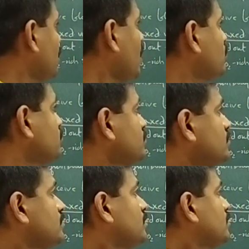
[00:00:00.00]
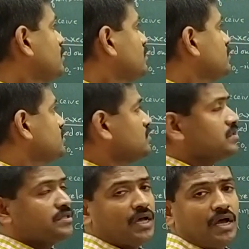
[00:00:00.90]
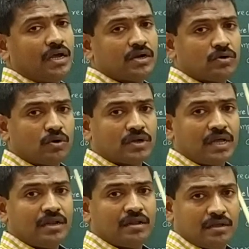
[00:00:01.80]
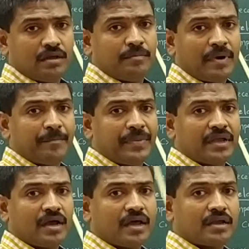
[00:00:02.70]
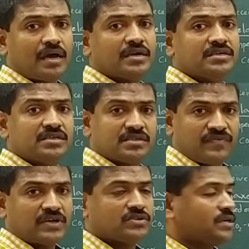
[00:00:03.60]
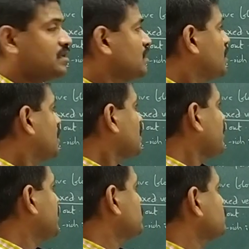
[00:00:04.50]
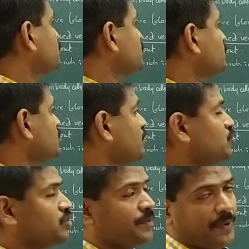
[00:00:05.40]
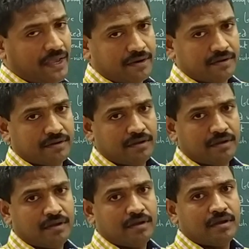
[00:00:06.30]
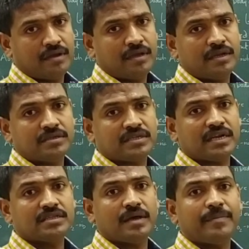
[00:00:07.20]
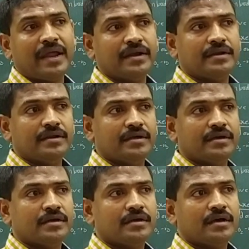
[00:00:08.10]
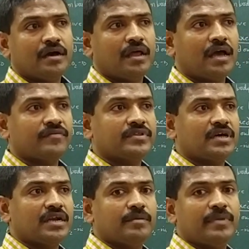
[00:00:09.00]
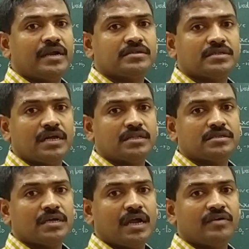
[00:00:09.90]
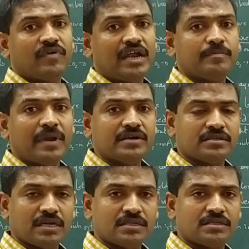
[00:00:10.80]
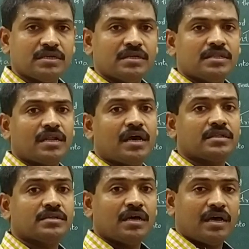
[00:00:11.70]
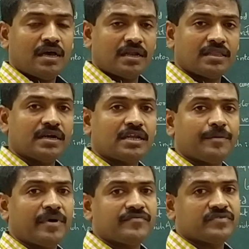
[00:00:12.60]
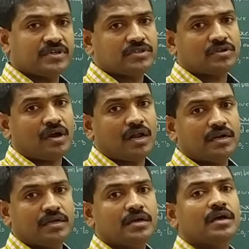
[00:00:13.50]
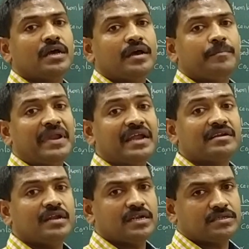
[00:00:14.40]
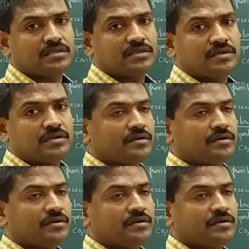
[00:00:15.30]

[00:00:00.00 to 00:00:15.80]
Now this is the total pumping organ and its function. Coming to system to repair. Inside the blood, along with the red blood cells and white blood cells, there are another type of cells called platelets.